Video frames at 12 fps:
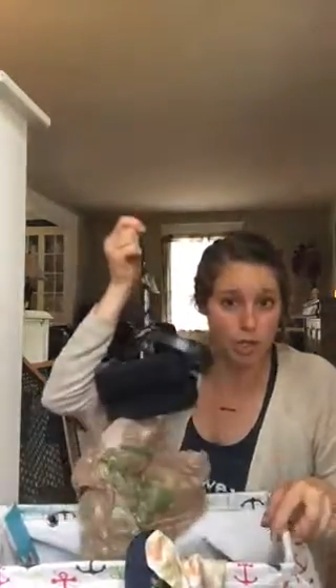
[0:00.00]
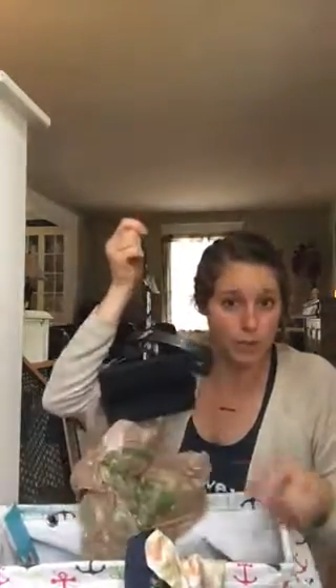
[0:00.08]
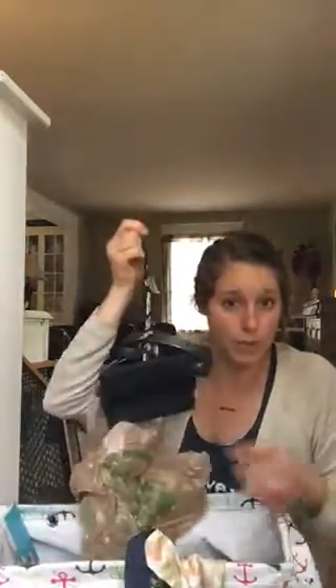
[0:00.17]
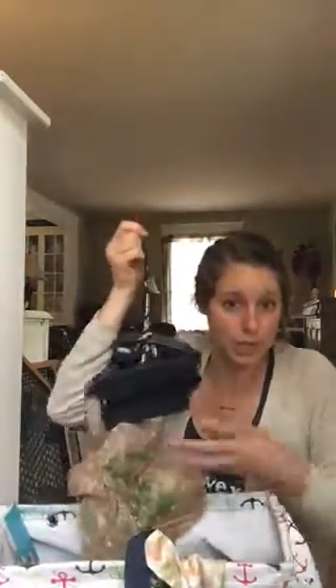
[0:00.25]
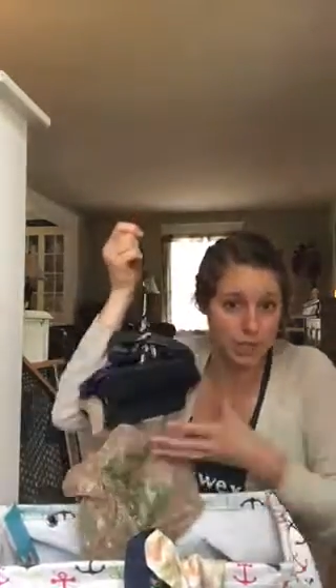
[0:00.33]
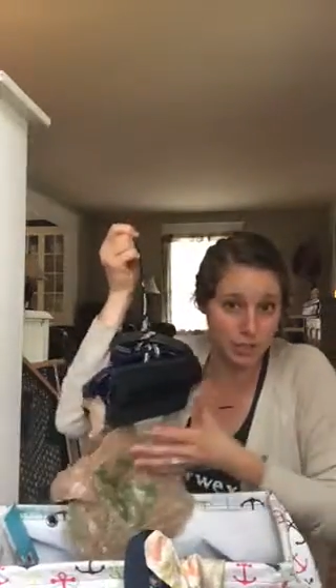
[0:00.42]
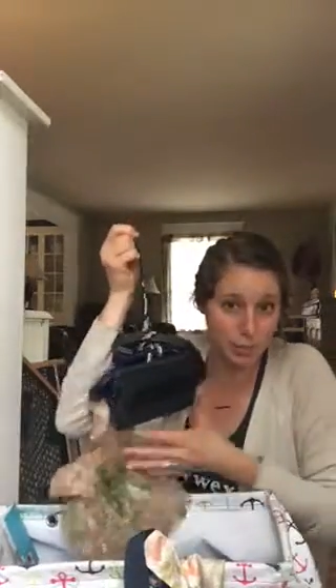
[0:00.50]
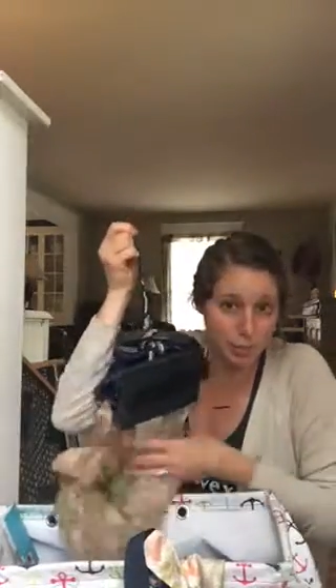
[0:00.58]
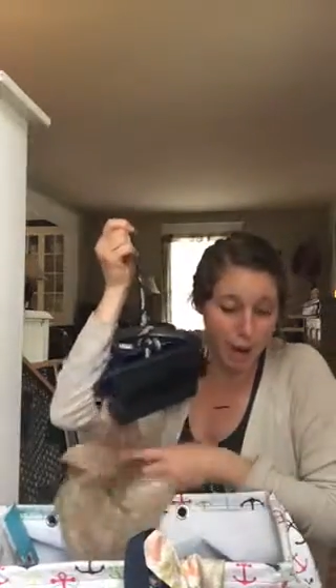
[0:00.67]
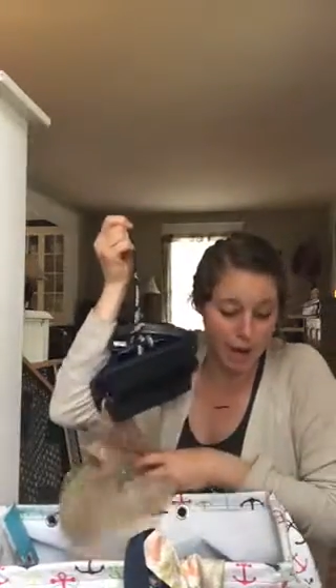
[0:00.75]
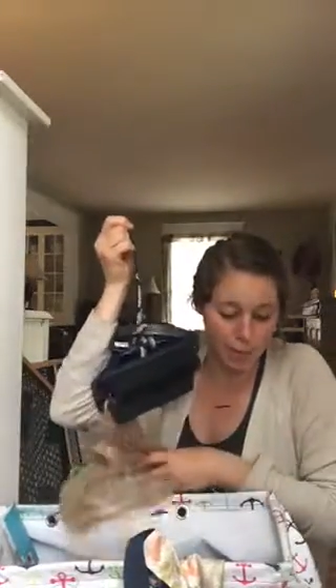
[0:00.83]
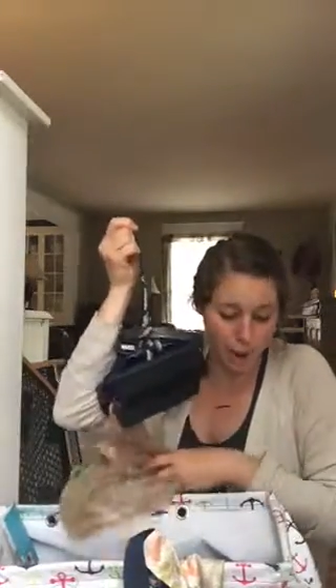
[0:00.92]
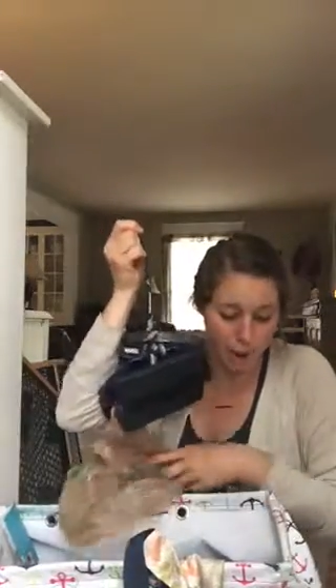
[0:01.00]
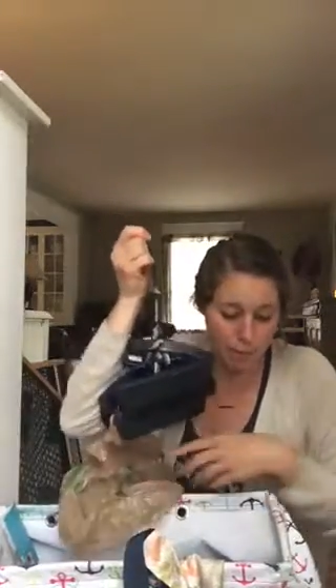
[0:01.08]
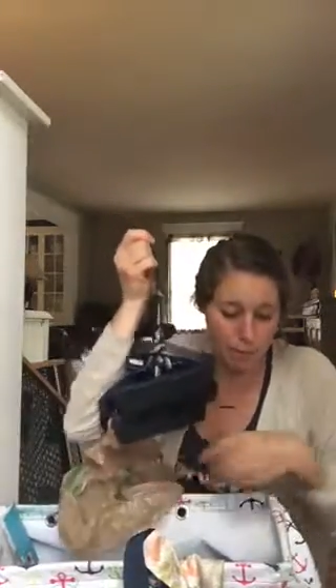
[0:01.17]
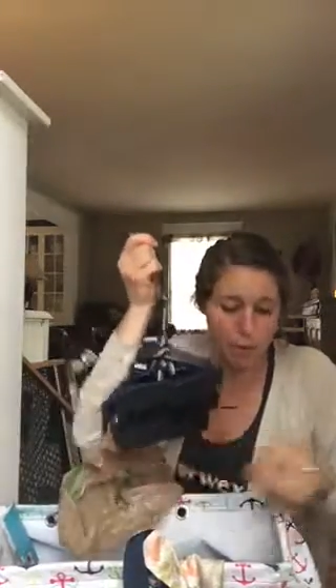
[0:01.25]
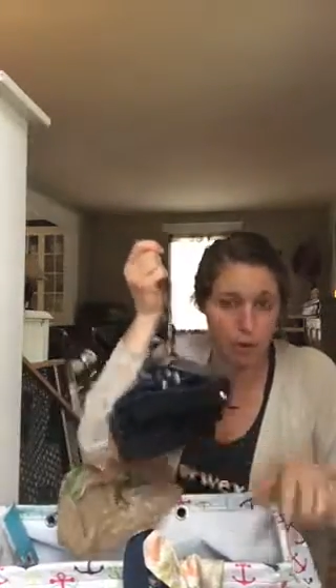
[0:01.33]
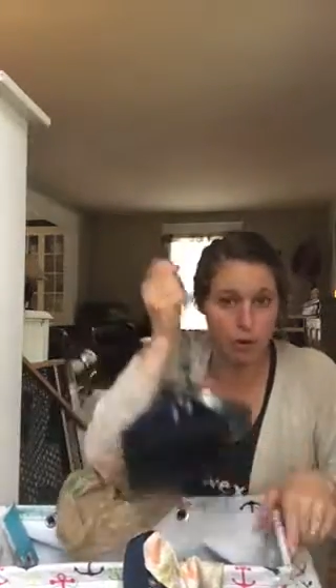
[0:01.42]
because if you buy a mop, you
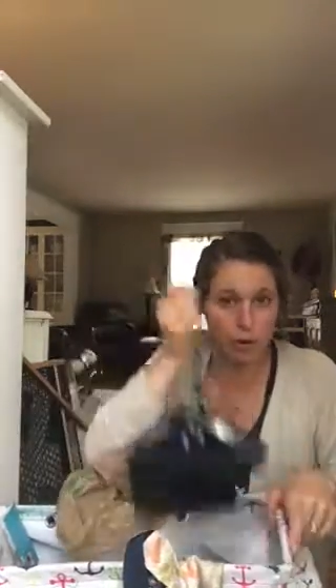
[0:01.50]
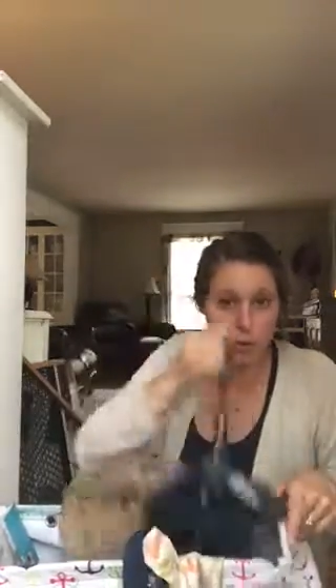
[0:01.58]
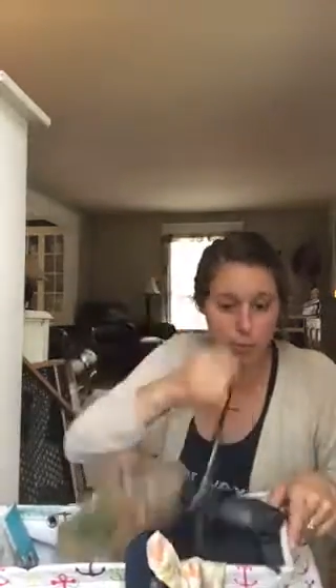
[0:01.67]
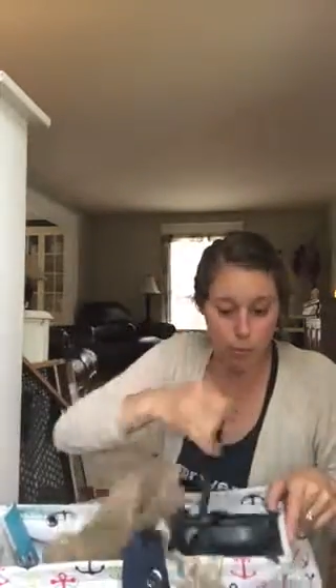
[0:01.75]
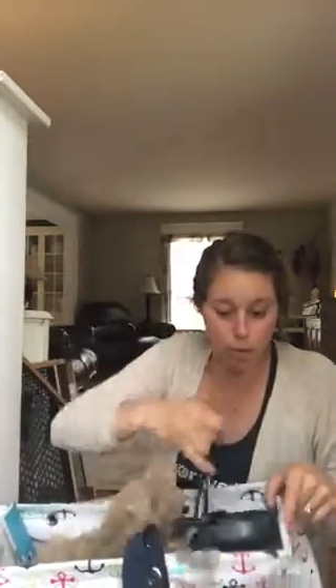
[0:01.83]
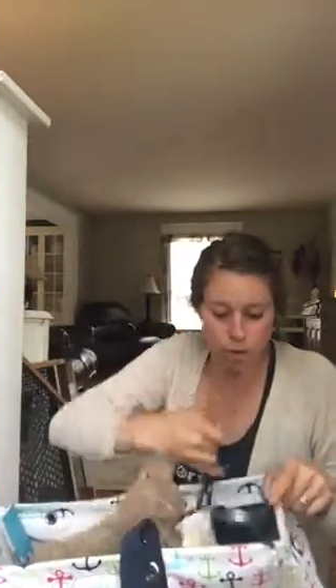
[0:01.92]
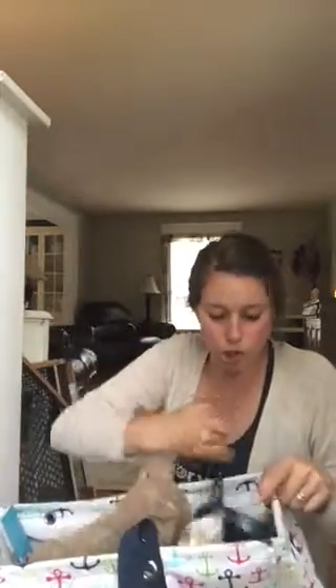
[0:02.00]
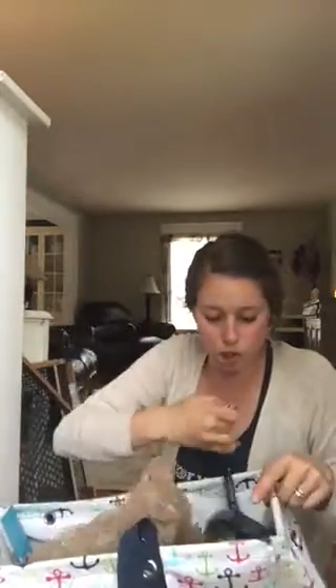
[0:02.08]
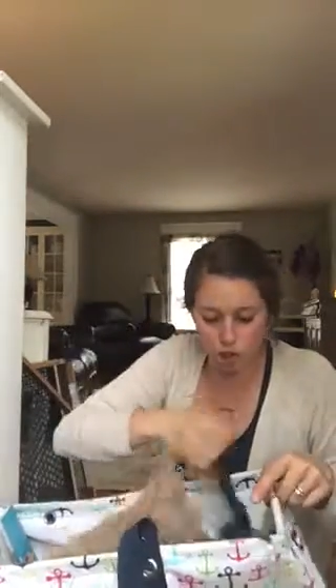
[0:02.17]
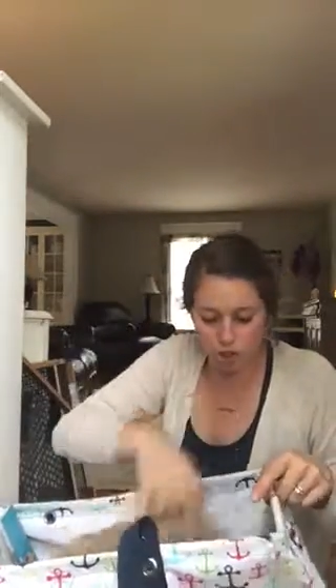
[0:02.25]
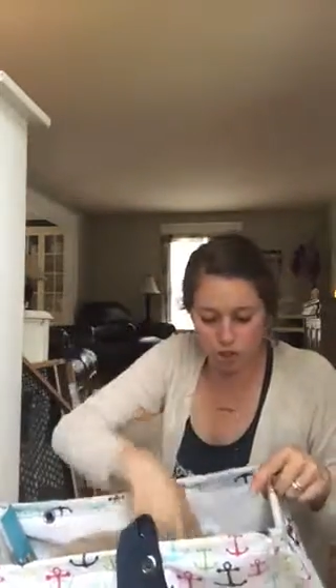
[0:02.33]
get a rubber brush.